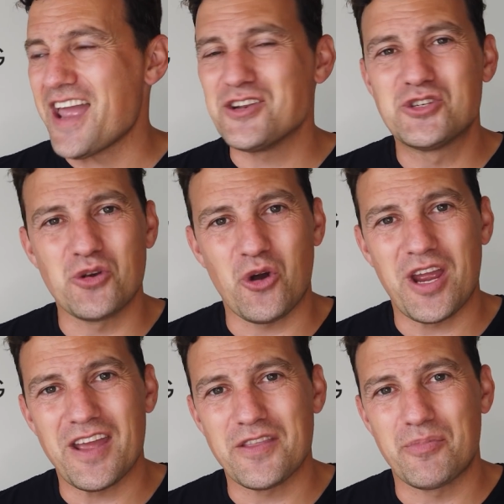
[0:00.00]

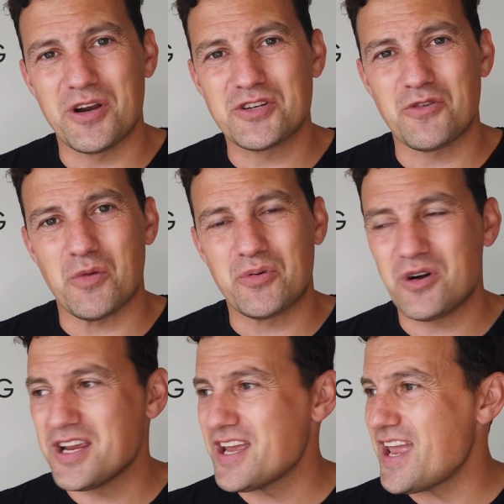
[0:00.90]
Enjoy the British Grand
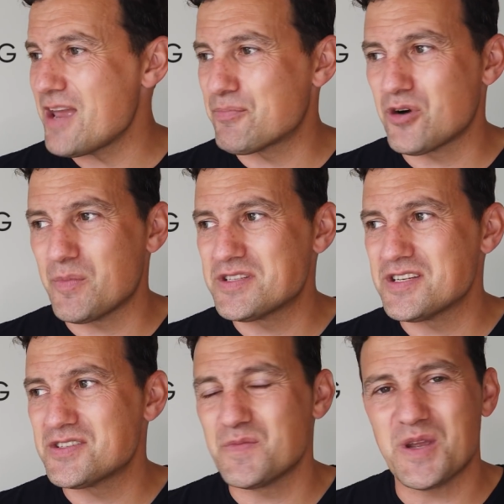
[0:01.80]
Prix. It
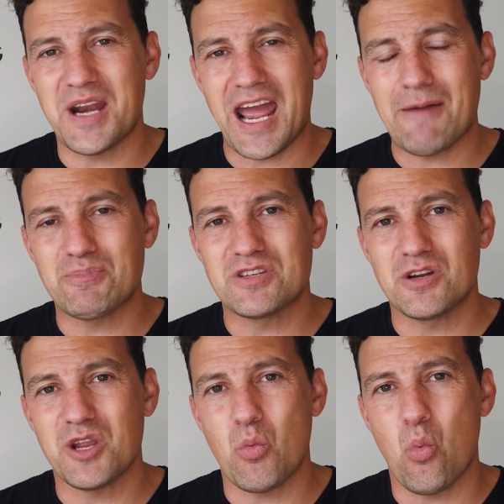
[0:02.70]
promises to be an
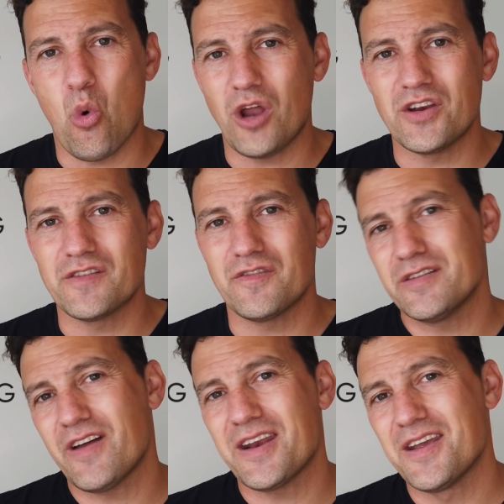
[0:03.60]
absolutely wonderful
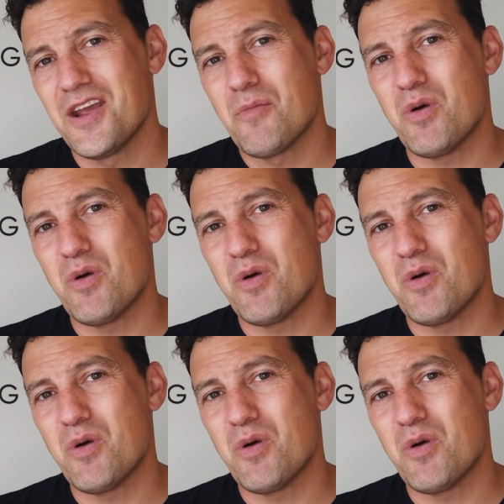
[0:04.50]
event.